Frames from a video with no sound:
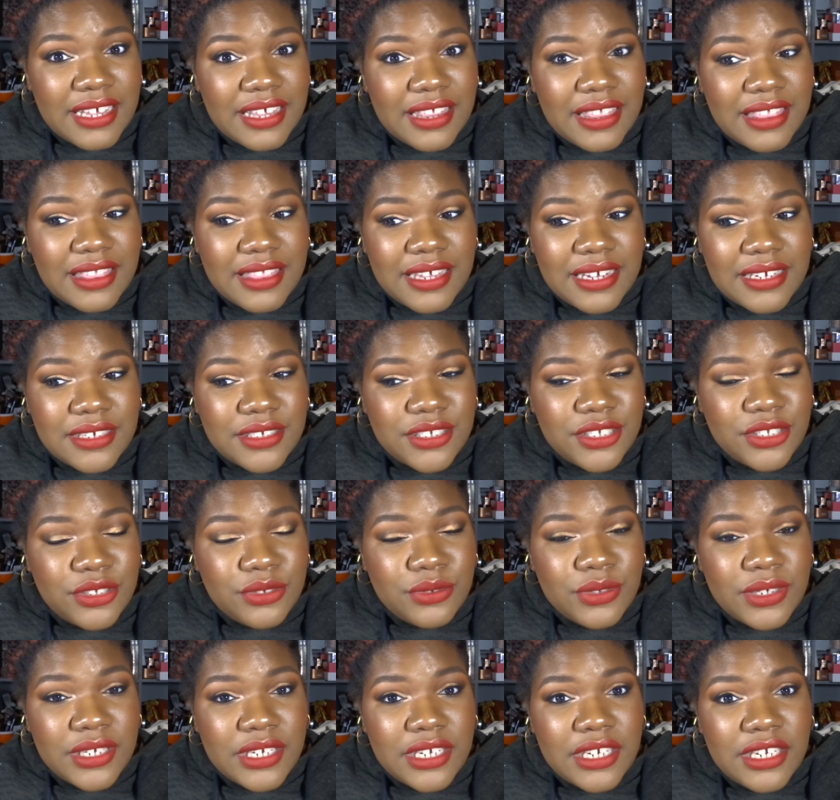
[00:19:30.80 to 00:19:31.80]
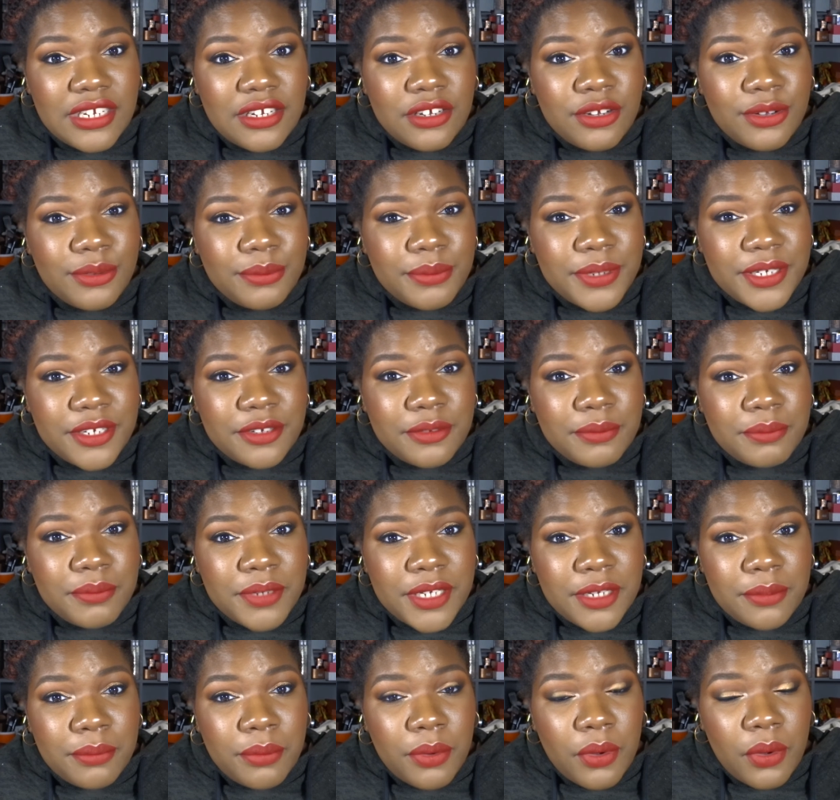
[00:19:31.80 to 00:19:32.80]
Thanks to the incompetent
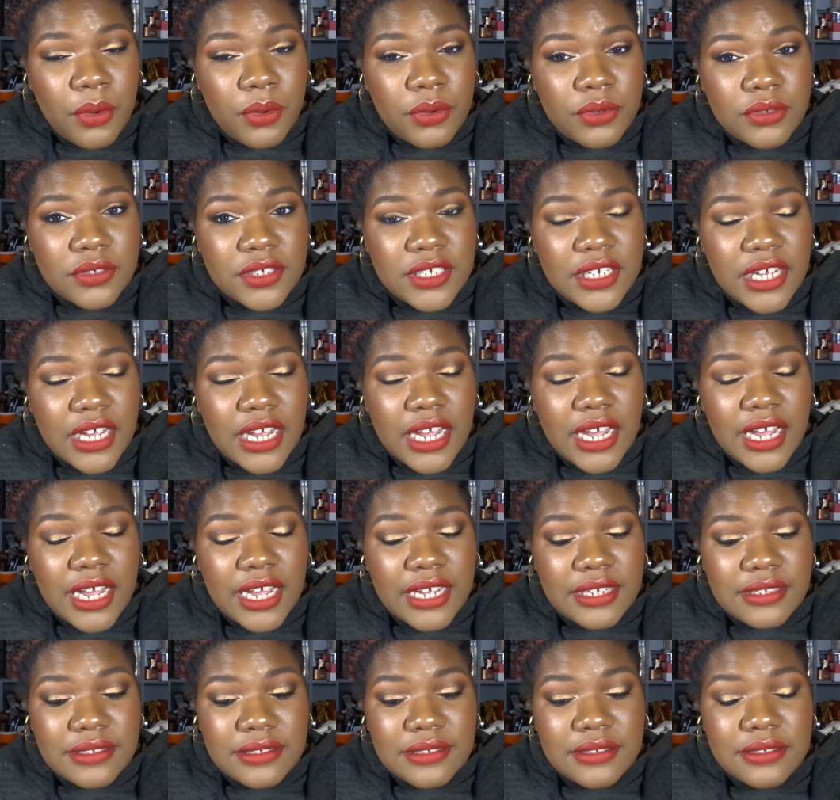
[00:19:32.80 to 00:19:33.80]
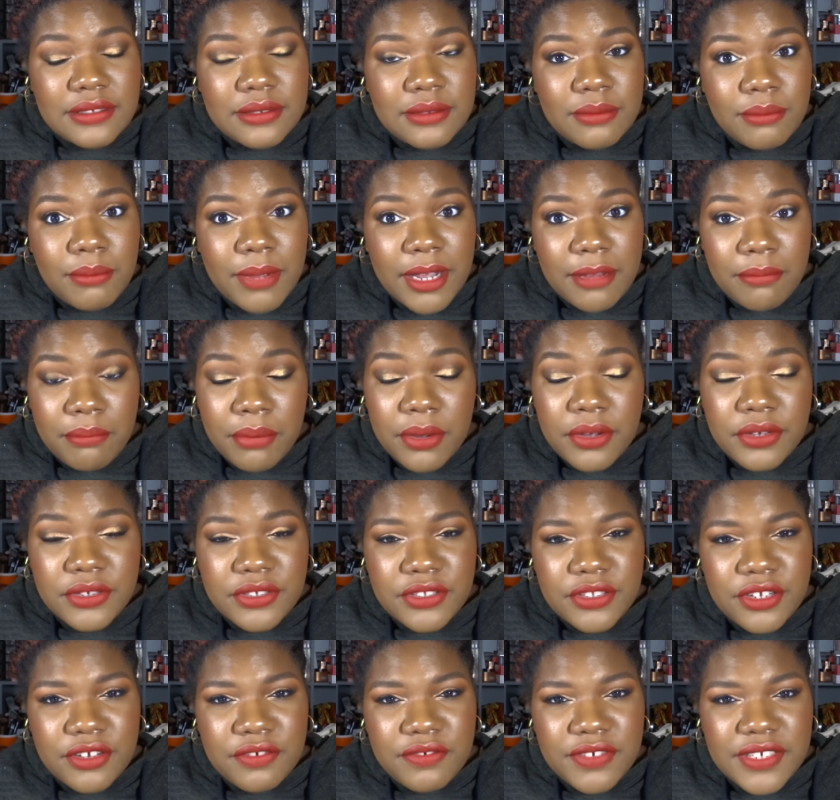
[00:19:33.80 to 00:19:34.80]
people at my
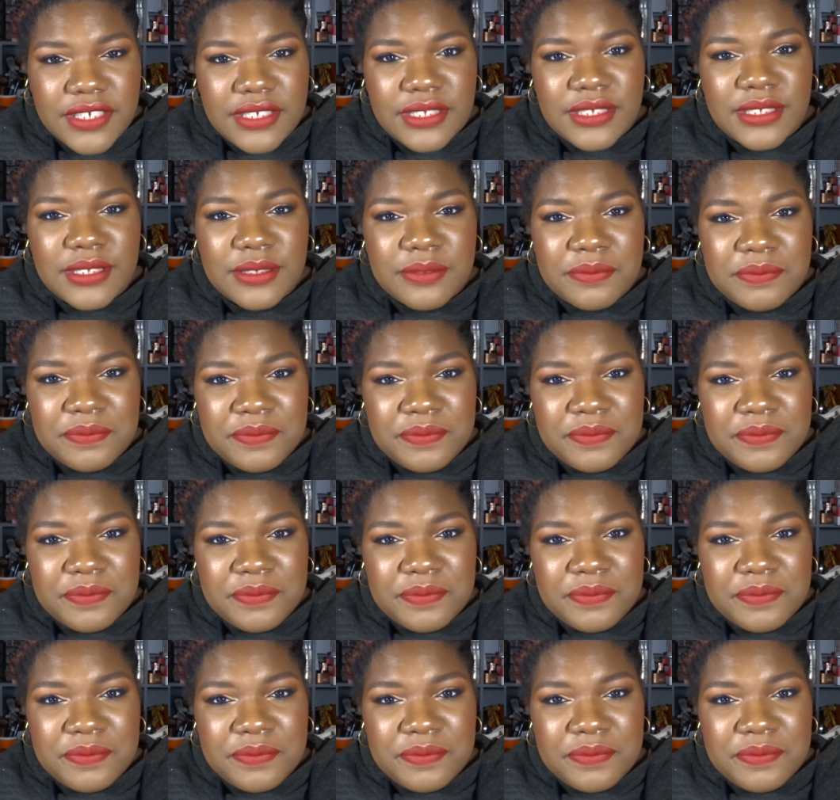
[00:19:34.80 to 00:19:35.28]
post office.